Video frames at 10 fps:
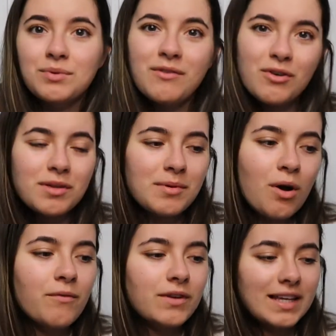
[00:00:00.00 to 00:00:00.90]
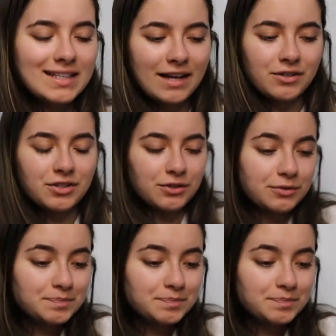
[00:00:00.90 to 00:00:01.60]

Well, I've only been home for like a day or two.